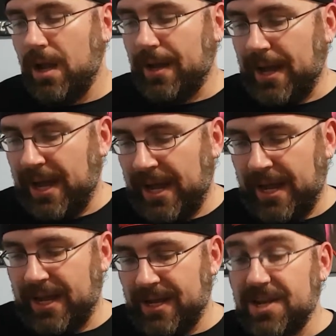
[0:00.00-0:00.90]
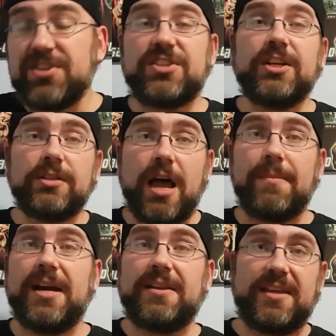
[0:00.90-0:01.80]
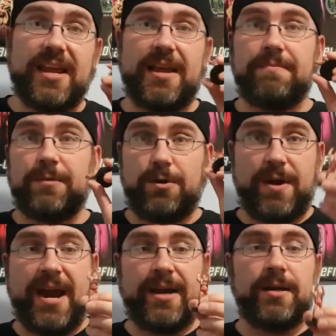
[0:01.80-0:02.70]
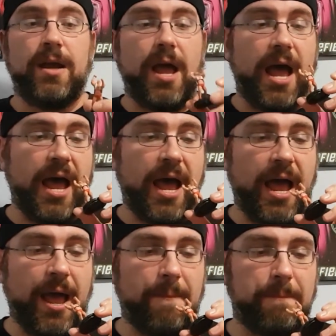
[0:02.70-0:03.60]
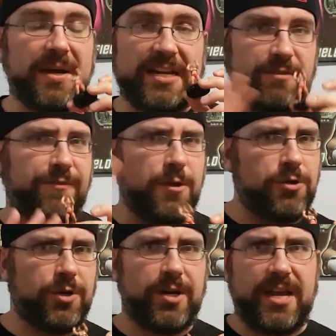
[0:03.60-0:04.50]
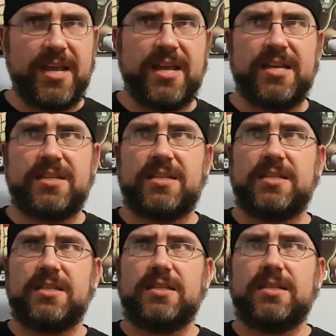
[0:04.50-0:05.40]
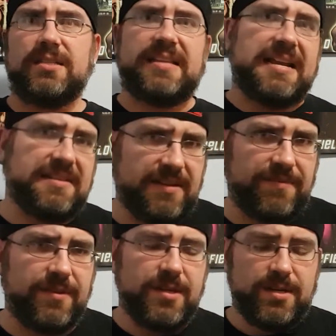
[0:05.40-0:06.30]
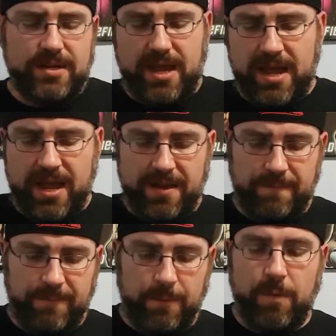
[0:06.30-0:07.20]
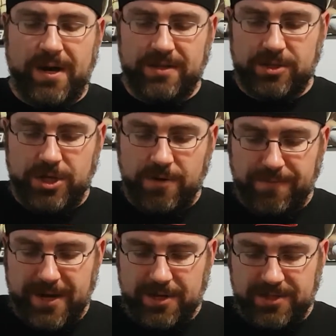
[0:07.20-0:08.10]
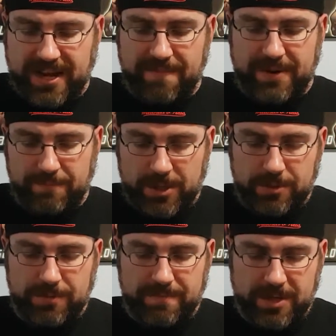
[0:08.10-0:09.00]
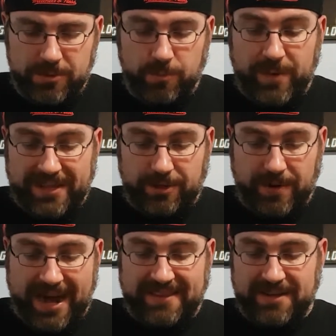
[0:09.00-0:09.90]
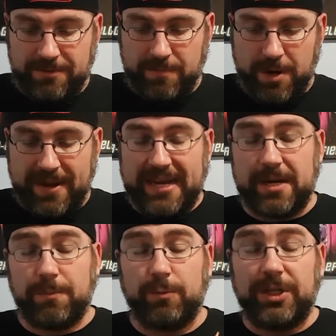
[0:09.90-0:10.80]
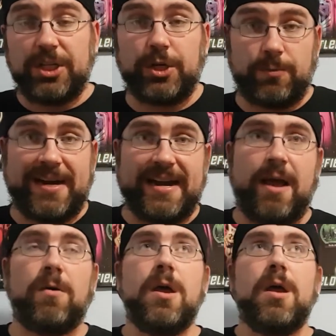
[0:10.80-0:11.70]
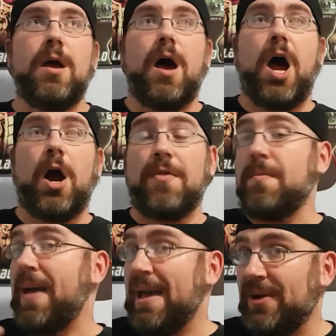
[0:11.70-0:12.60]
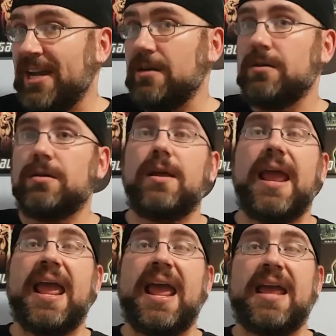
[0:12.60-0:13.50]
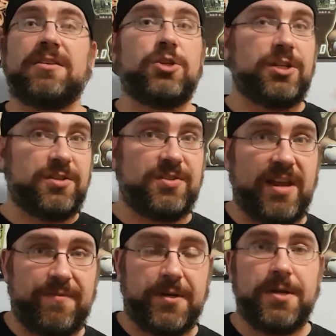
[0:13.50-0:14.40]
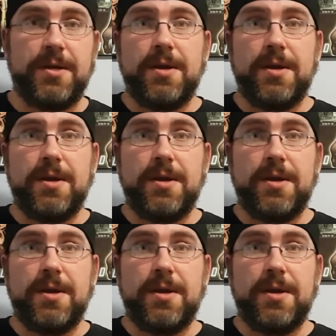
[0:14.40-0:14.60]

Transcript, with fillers: Uh, still dominating the game, Krang, uh, but his future is tentative. Um, for one, two figures that have been used with Krang that are making him really good right now are the Batmite and Justin Seyfert.